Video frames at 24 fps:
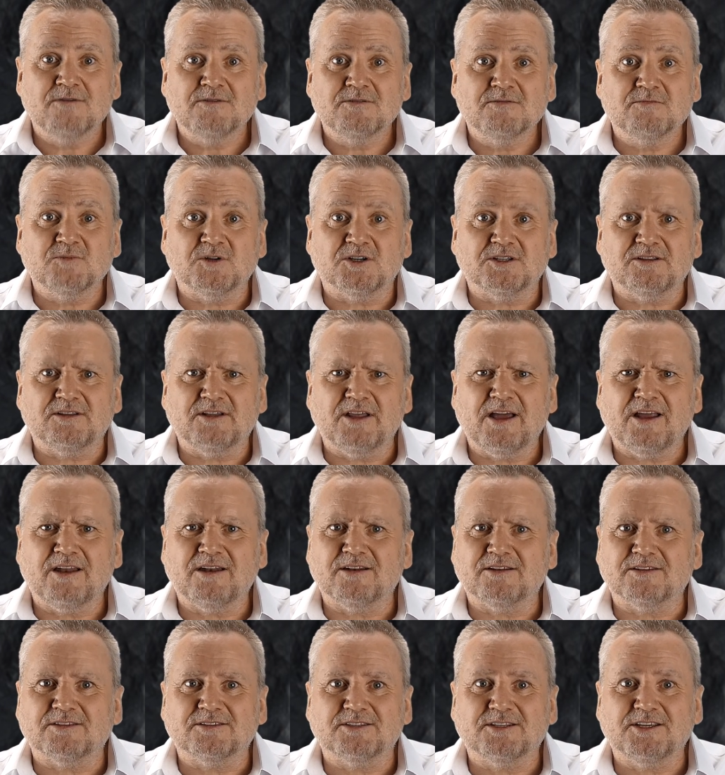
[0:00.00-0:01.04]
But
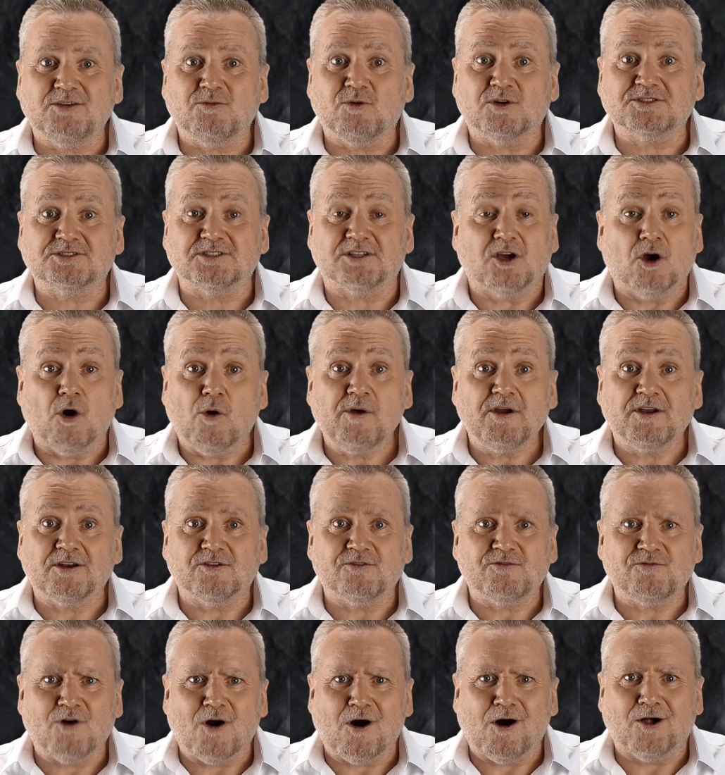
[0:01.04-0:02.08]
then he wasn't going to
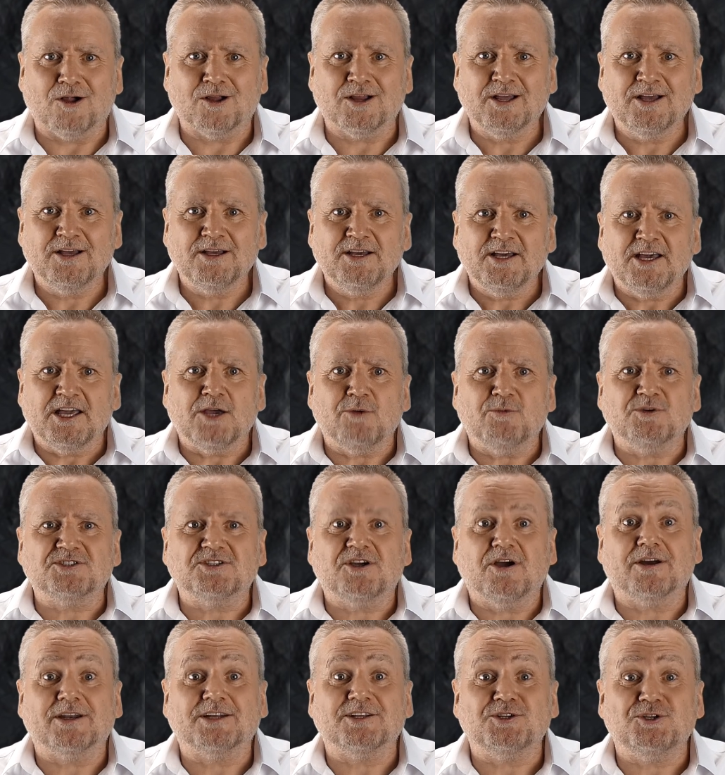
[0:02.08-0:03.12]
fall. He was
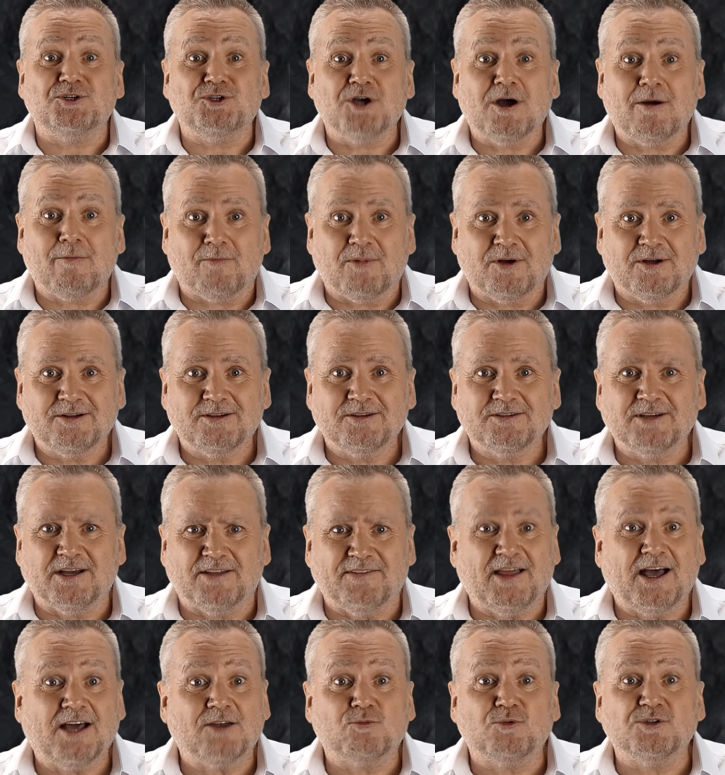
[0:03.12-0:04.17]
going to jump, and
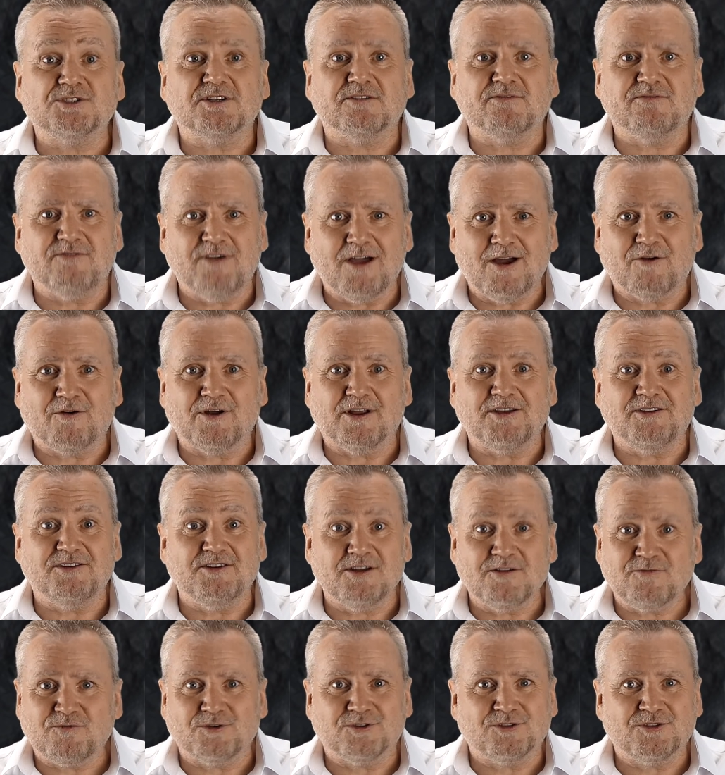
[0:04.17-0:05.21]
that was a very
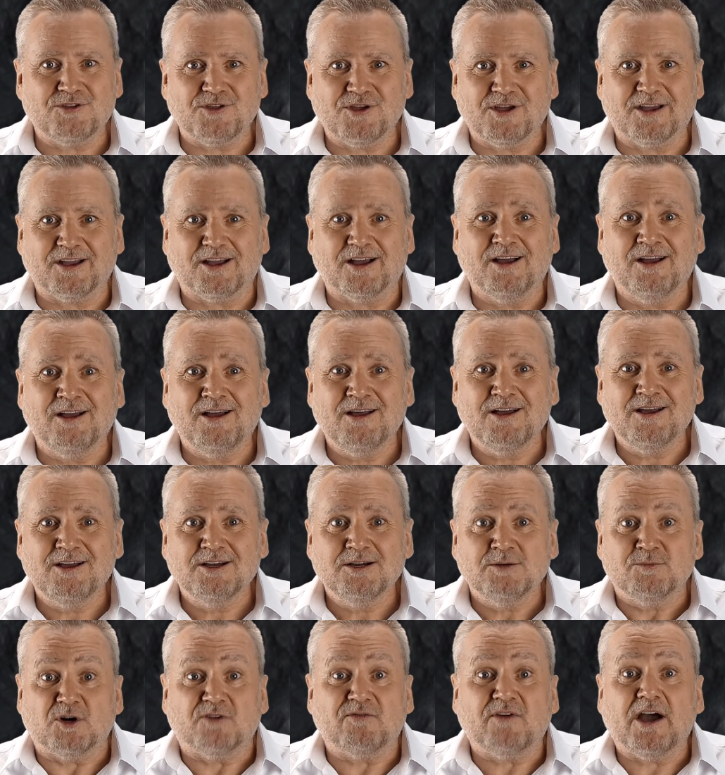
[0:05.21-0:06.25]
different thing.
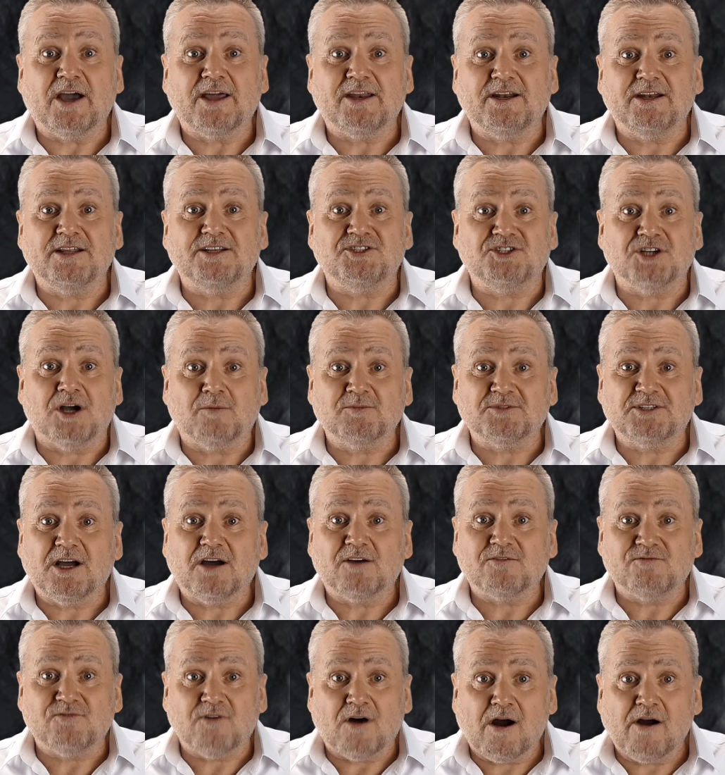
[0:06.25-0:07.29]
Provided he jumped
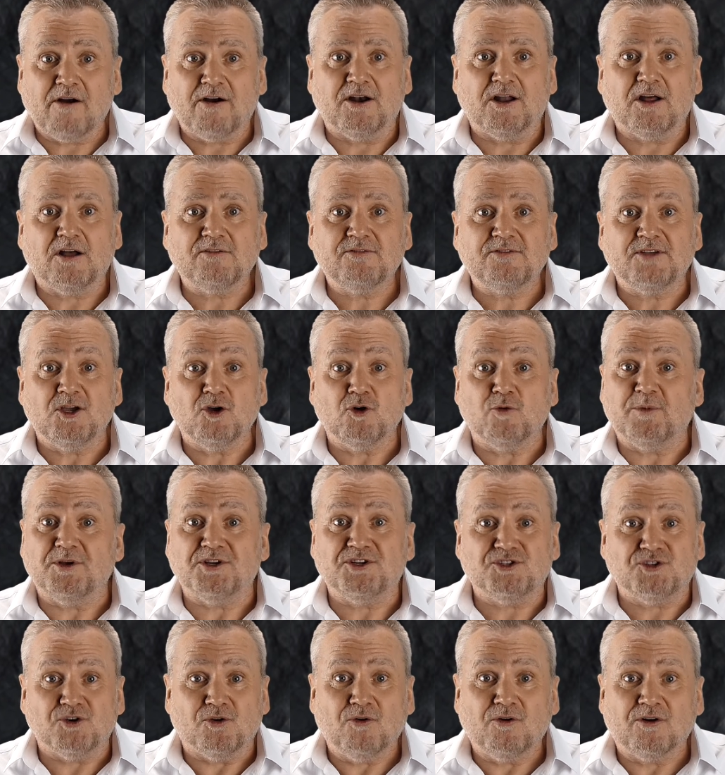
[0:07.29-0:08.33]
out far enough, he would be
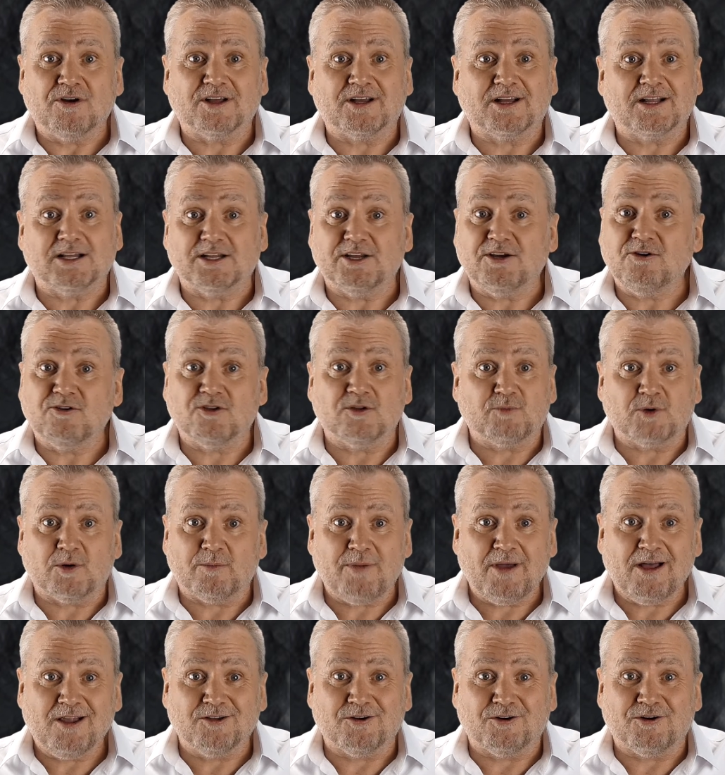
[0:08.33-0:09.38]
sure to clear the
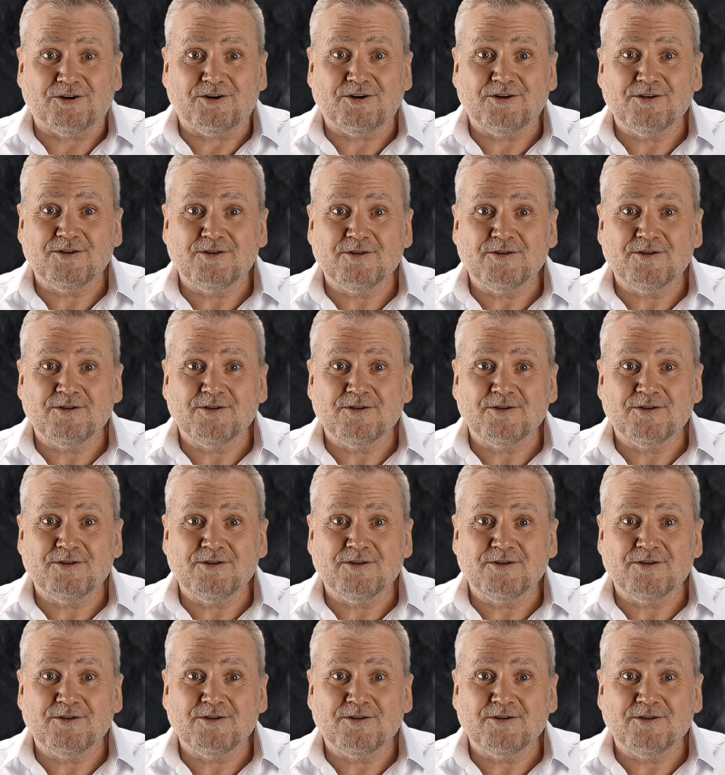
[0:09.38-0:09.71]
propeller.